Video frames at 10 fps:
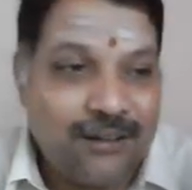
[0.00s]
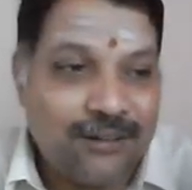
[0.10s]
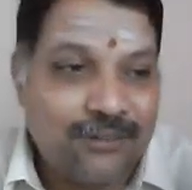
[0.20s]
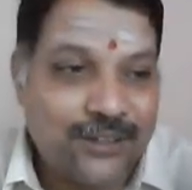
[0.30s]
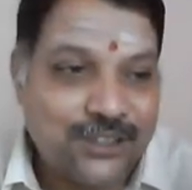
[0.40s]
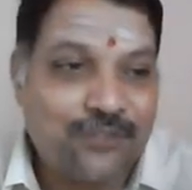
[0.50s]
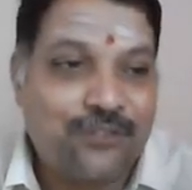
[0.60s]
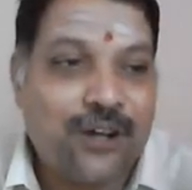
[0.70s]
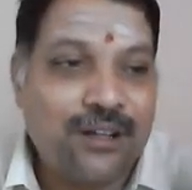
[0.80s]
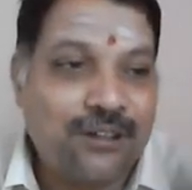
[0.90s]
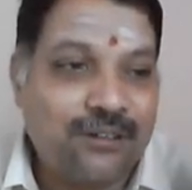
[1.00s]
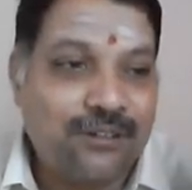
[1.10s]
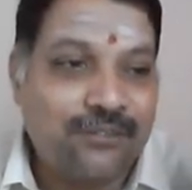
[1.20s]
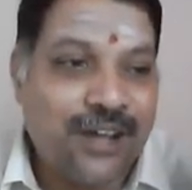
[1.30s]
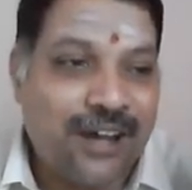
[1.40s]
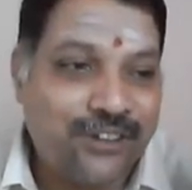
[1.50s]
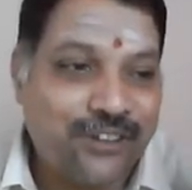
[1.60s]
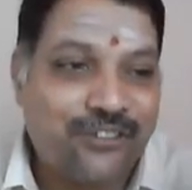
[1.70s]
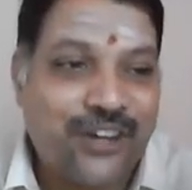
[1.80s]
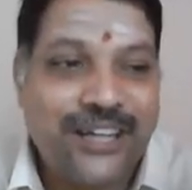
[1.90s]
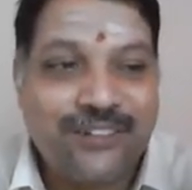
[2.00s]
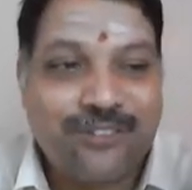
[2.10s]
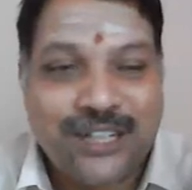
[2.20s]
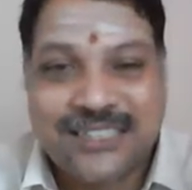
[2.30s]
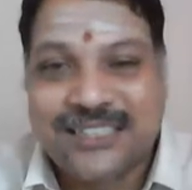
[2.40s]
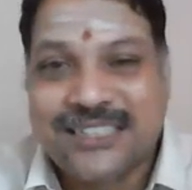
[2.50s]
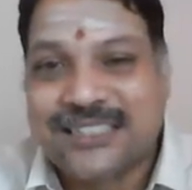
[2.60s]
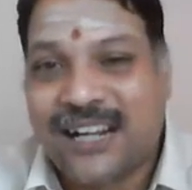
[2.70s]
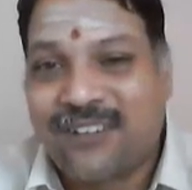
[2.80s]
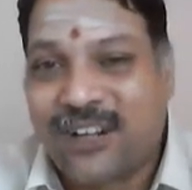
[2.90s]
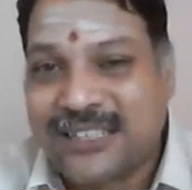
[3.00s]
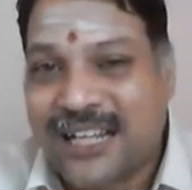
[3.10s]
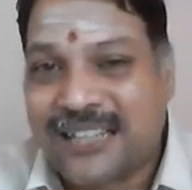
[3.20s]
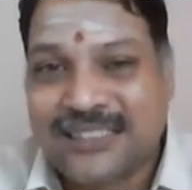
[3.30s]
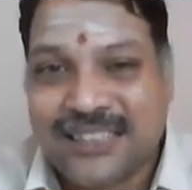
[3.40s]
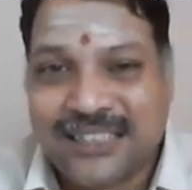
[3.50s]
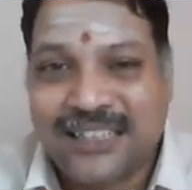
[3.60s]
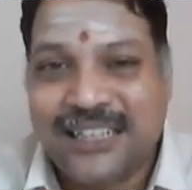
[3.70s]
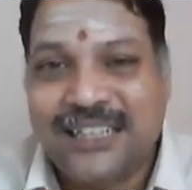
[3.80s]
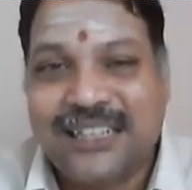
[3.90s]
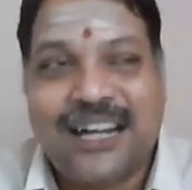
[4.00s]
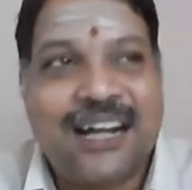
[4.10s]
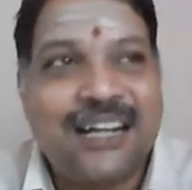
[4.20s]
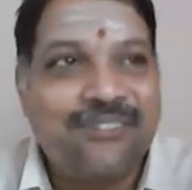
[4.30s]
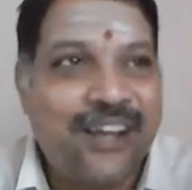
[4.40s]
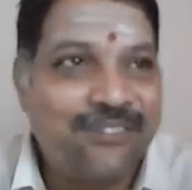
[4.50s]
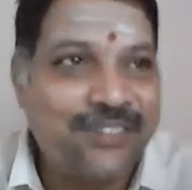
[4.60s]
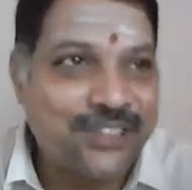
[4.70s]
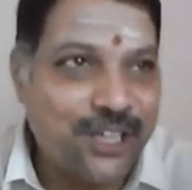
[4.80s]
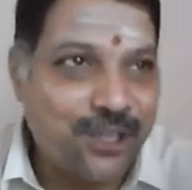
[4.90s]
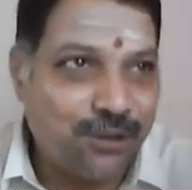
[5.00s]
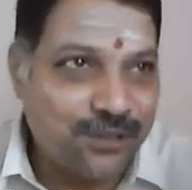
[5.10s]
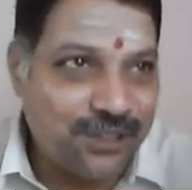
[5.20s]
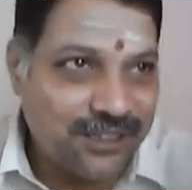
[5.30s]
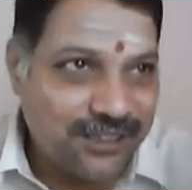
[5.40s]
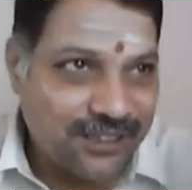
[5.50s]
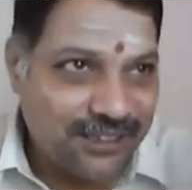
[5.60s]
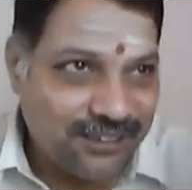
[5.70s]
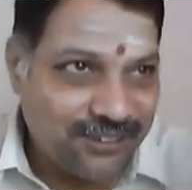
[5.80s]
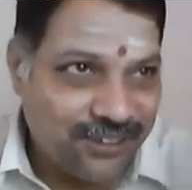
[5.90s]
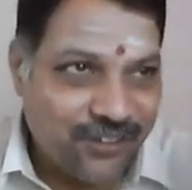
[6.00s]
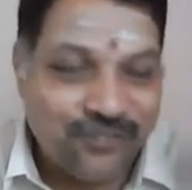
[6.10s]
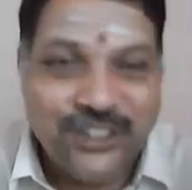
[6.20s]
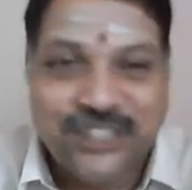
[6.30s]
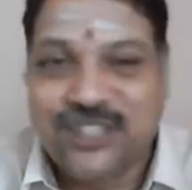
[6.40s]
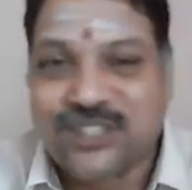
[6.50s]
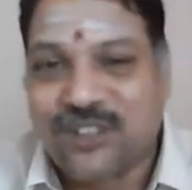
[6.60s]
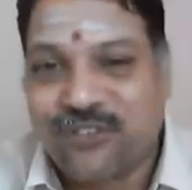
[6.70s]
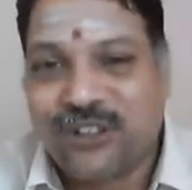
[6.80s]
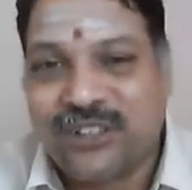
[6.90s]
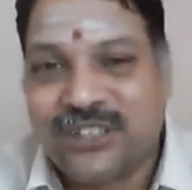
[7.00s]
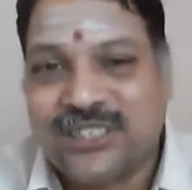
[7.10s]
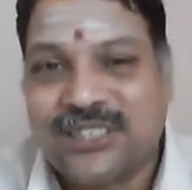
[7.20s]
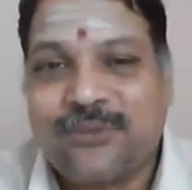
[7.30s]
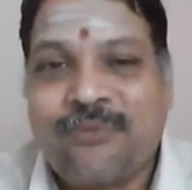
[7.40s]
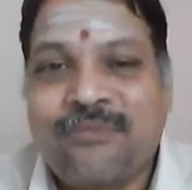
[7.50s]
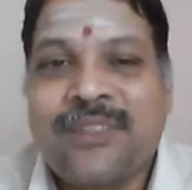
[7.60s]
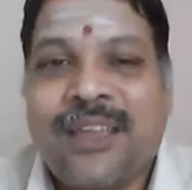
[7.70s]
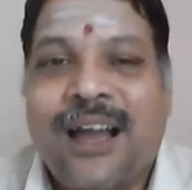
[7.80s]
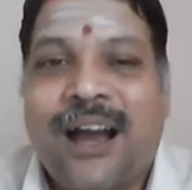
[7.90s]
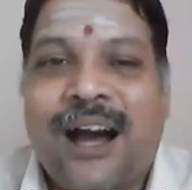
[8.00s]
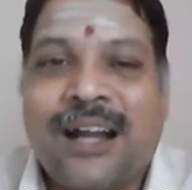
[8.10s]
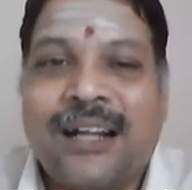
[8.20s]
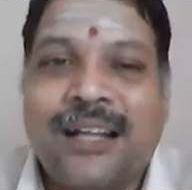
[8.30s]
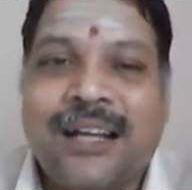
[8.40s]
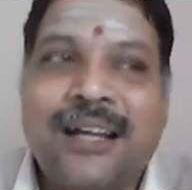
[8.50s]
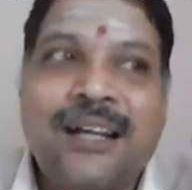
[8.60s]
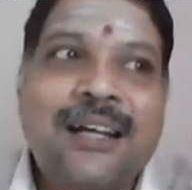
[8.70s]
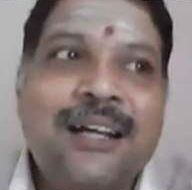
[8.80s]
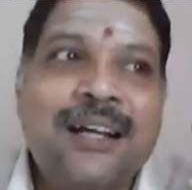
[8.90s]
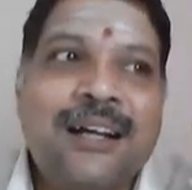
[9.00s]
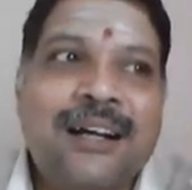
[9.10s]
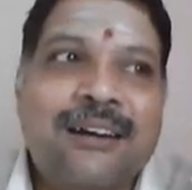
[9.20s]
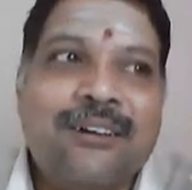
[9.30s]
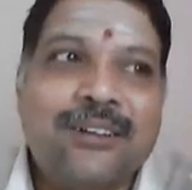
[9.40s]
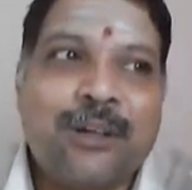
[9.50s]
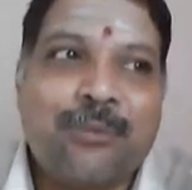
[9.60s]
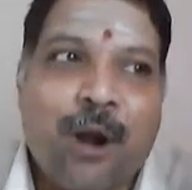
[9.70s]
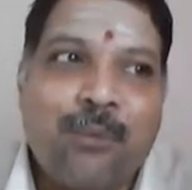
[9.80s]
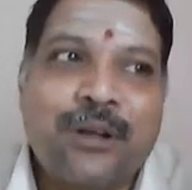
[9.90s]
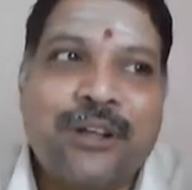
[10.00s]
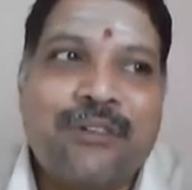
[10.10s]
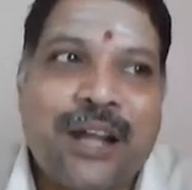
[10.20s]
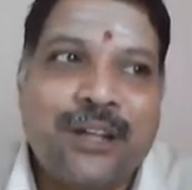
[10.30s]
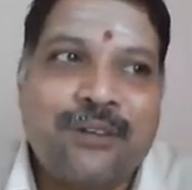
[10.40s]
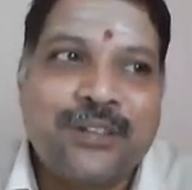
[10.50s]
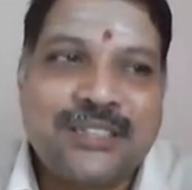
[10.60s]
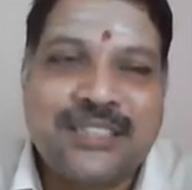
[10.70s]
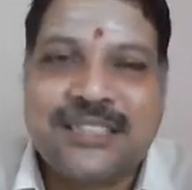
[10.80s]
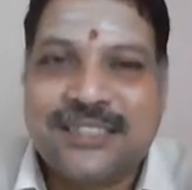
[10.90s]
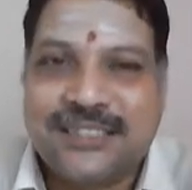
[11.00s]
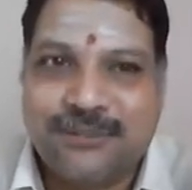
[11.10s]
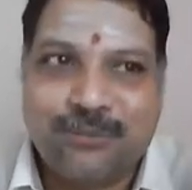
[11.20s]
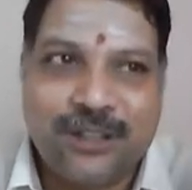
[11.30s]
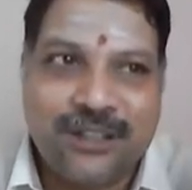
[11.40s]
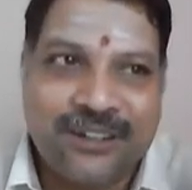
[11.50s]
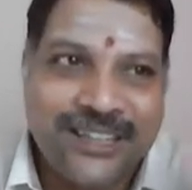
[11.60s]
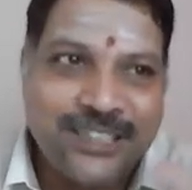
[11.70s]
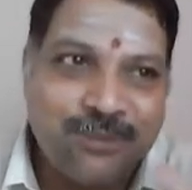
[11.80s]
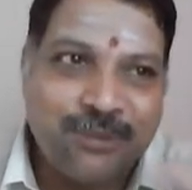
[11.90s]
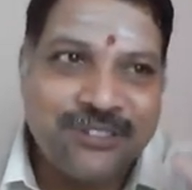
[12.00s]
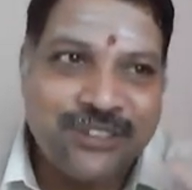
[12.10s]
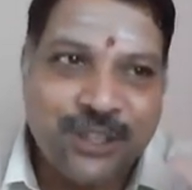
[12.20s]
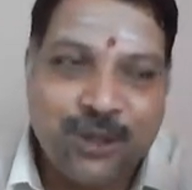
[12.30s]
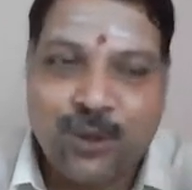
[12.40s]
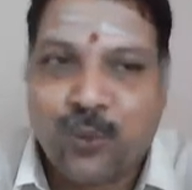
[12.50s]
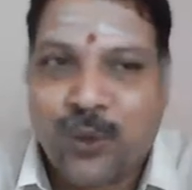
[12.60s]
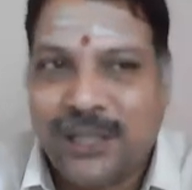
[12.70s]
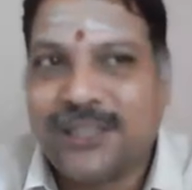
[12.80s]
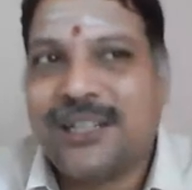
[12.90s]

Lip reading: First of all, we have defined what is risk and what is uncertainty, and we have listed out different features of risk, and the probability value of risk is ranging between 0 to 1,